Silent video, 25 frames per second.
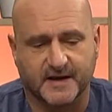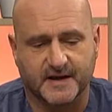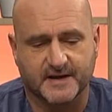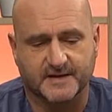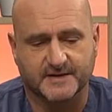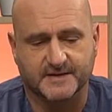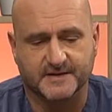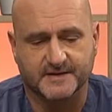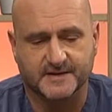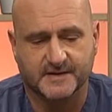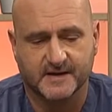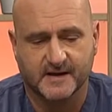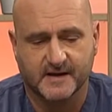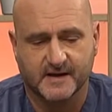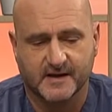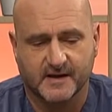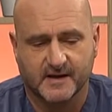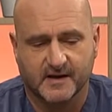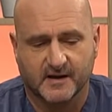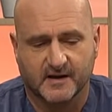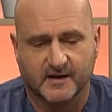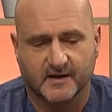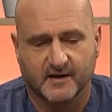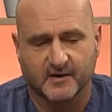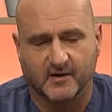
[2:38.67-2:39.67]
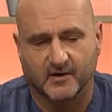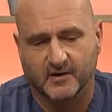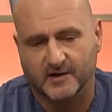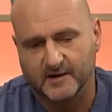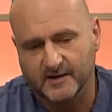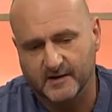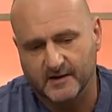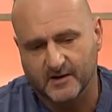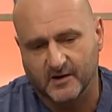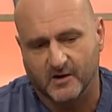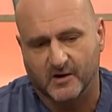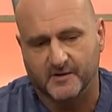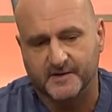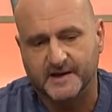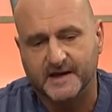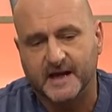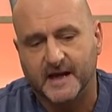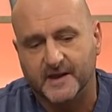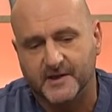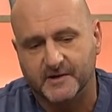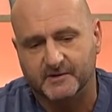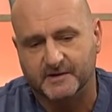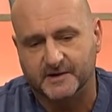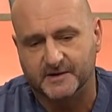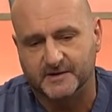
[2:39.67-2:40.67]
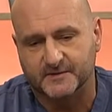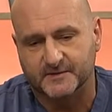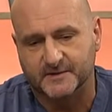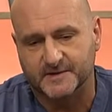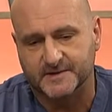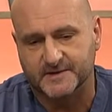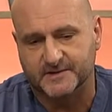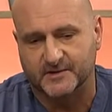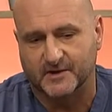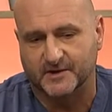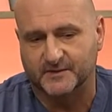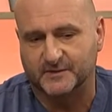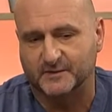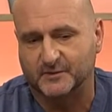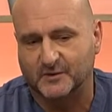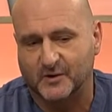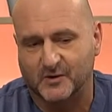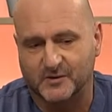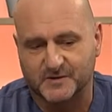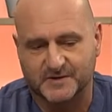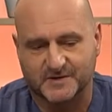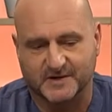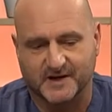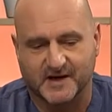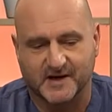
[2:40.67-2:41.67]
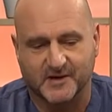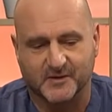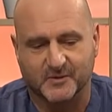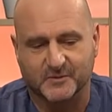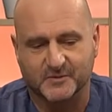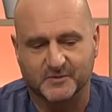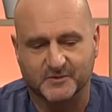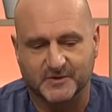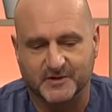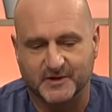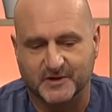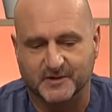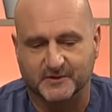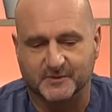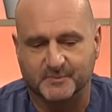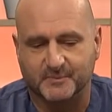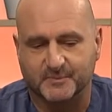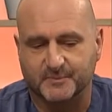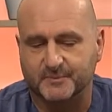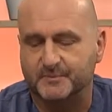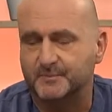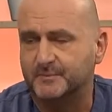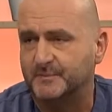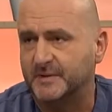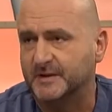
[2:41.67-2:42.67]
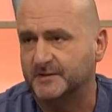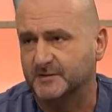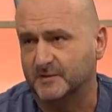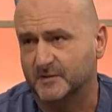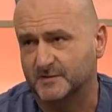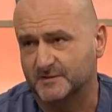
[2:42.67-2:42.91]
And on the other end of the size of dog scale, you know, big